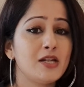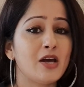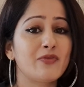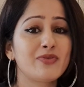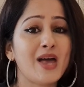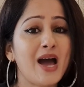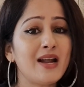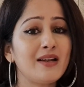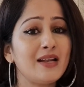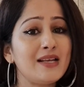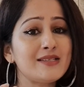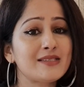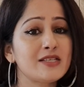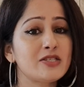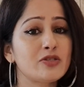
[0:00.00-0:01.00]
Now that
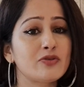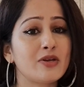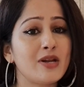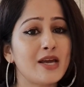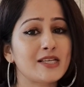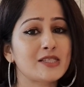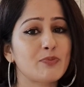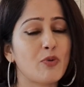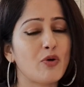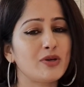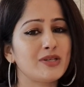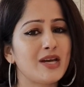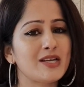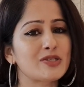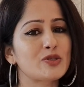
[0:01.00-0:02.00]
leads us to the next
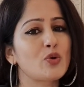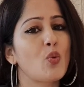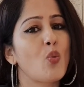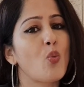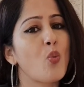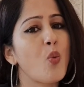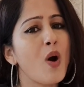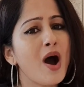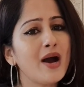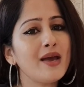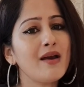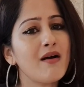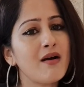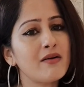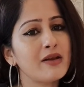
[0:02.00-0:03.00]
point as to
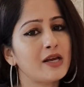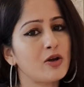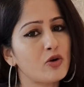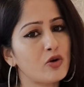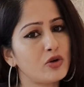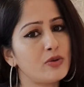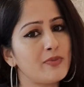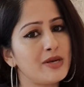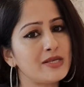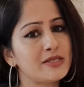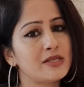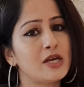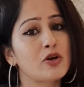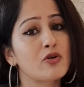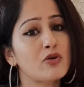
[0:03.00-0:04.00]
why are
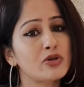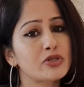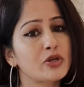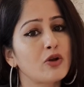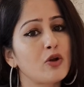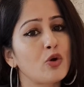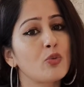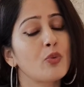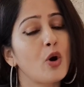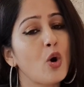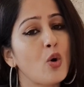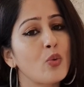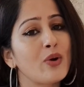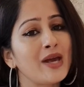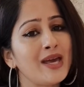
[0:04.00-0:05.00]
economies across the globe
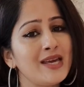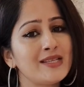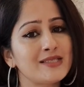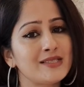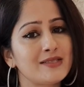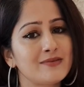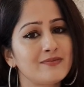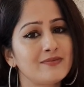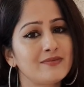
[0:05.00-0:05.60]
overheated?